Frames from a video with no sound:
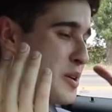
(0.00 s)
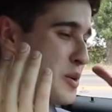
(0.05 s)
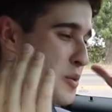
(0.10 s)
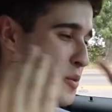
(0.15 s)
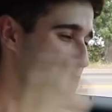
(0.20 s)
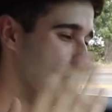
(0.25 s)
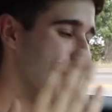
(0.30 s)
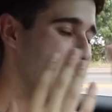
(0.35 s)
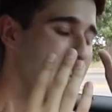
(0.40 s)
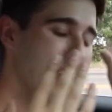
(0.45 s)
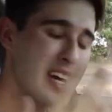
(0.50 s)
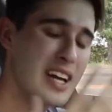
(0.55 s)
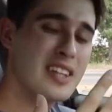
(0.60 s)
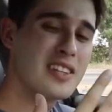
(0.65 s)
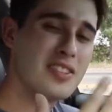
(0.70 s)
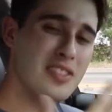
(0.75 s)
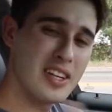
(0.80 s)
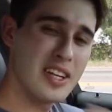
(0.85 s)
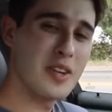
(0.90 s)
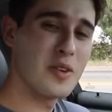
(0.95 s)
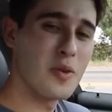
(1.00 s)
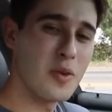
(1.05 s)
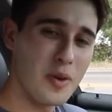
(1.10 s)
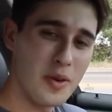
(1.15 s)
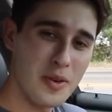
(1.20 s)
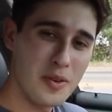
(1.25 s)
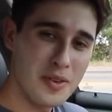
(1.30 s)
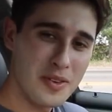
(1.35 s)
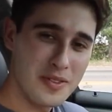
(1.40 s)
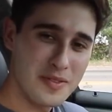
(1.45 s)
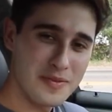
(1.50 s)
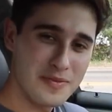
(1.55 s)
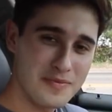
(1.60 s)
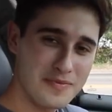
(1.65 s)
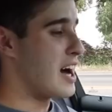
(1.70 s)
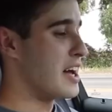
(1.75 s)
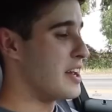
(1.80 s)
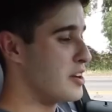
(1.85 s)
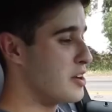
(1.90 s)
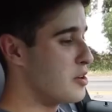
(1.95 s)
really like to leak oil.
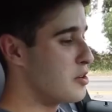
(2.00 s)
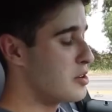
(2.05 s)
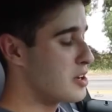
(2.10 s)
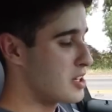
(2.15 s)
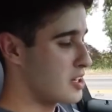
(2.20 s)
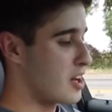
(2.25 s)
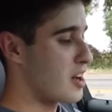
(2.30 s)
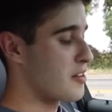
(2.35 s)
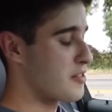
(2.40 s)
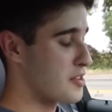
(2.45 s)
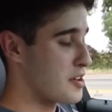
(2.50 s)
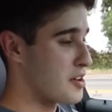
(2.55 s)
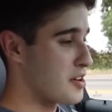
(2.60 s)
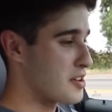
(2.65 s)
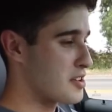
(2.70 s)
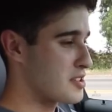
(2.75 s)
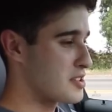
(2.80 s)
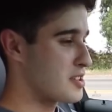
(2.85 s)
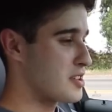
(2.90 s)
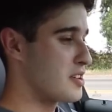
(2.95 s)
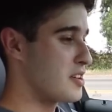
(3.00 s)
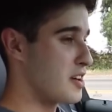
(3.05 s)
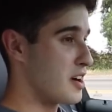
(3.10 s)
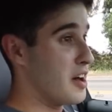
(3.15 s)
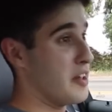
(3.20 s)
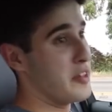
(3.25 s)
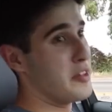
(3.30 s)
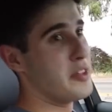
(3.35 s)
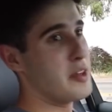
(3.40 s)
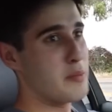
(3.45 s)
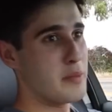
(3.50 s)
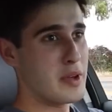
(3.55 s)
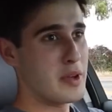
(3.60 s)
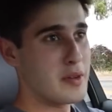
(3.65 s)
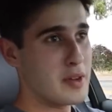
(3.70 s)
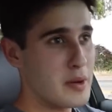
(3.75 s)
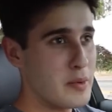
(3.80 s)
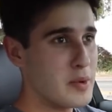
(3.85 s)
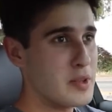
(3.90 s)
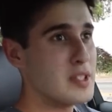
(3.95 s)
I know a lot of cars other than
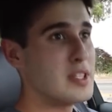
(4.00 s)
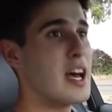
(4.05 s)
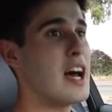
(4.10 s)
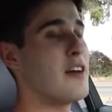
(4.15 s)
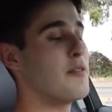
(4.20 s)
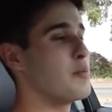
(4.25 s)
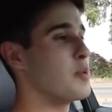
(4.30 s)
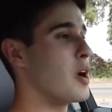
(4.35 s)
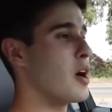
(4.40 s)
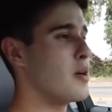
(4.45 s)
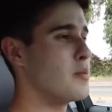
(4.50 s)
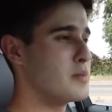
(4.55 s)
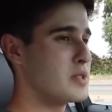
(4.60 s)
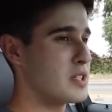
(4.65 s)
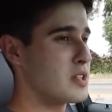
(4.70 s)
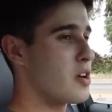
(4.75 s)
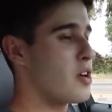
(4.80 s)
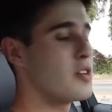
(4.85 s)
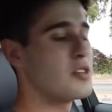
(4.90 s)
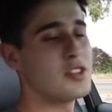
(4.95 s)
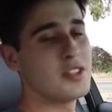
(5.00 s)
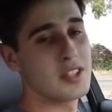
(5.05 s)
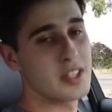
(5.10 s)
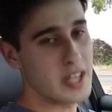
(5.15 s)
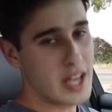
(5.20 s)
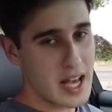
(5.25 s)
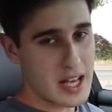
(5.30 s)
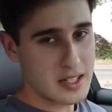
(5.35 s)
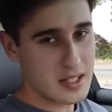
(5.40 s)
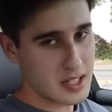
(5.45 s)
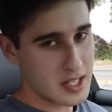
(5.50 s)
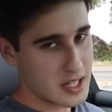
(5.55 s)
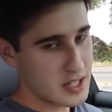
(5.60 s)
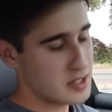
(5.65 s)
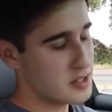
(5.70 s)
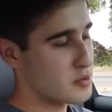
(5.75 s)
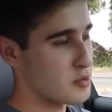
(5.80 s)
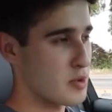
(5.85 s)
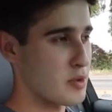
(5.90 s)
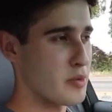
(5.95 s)
BMWs have problems with all just
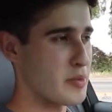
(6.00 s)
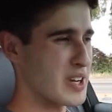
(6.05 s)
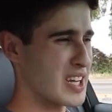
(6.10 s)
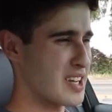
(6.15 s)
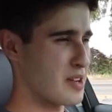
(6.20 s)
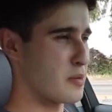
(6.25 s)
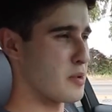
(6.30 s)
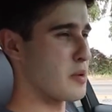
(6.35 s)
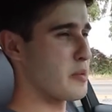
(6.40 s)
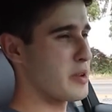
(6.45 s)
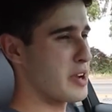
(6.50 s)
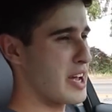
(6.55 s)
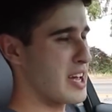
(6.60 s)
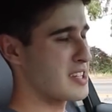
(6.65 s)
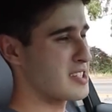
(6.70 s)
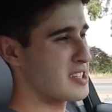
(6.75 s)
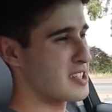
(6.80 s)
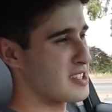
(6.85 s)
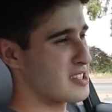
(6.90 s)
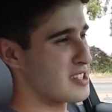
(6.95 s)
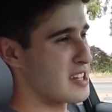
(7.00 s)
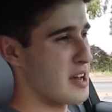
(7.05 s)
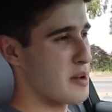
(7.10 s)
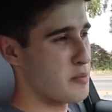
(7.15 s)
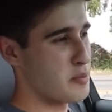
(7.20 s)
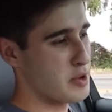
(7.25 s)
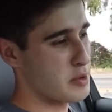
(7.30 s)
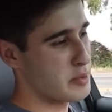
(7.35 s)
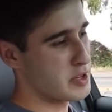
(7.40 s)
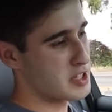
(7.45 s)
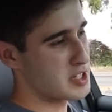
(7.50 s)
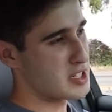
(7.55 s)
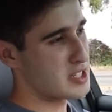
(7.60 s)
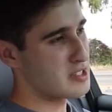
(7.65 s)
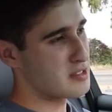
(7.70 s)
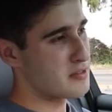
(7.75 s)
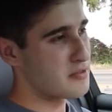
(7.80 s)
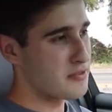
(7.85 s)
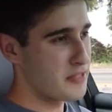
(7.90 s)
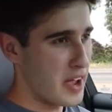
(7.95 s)
gaskets, rubber gaskets that pretty much
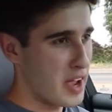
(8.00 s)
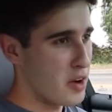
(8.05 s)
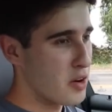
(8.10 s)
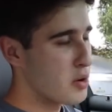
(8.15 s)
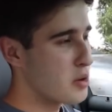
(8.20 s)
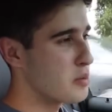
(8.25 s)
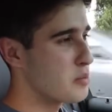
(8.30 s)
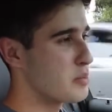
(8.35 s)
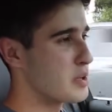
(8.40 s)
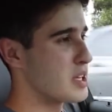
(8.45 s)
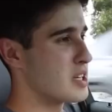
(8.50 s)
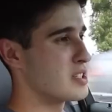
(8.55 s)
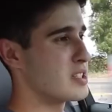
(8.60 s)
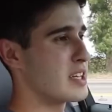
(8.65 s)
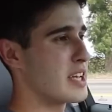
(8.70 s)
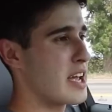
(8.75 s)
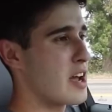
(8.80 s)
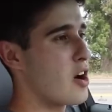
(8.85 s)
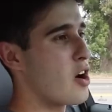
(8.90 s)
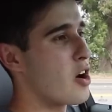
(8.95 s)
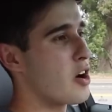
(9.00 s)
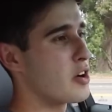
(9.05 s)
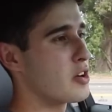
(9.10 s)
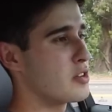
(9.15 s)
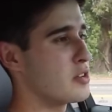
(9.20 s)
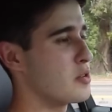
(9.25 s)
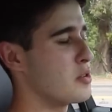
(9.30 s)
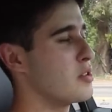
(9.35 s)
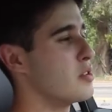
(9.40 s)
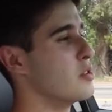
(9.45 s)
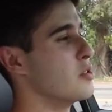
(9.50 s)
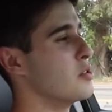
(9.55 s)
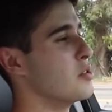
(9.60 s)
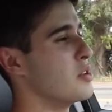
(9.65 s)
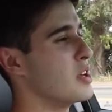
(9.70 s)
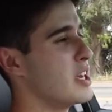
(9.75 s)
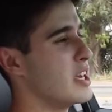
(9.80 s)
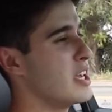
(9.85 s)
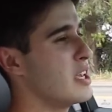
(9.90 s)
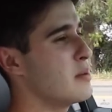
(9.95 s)
fail because they get hard due
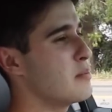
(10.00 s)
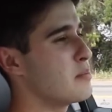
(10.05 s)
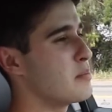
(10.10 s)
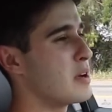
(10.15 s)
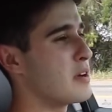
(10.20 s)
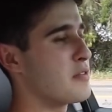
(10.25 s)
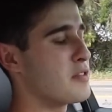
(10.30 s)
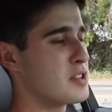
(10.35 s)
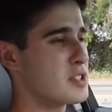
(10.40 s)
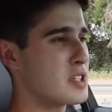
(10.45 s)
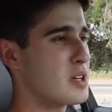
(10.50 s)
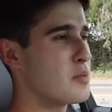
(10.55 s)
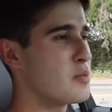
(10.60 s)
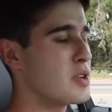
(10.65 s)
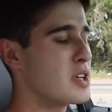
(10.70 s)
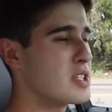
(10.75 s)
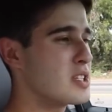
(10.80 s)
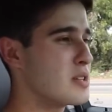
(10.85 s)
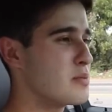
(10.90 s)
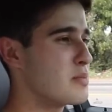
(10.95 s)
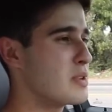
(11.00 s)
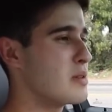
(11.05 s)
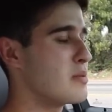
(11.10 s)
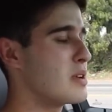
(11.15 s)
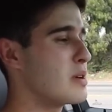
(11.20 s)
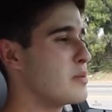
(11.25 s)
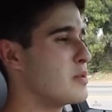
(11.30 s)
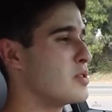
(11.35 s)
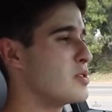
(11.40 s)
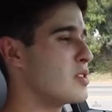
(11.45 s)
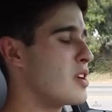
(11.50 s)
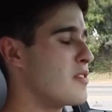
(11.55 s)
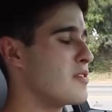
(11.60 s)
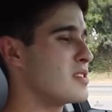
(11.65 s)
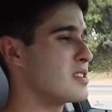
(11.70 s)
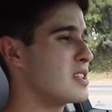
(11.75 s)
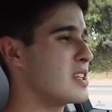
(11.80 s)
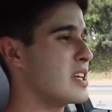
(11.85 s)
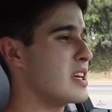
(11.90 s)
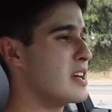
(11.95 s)
to heat, but for some reason BMWs
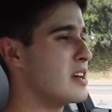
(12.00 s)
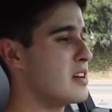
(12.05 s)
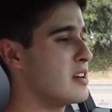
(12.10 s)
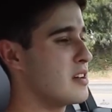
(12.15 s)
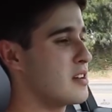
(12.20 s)
obviously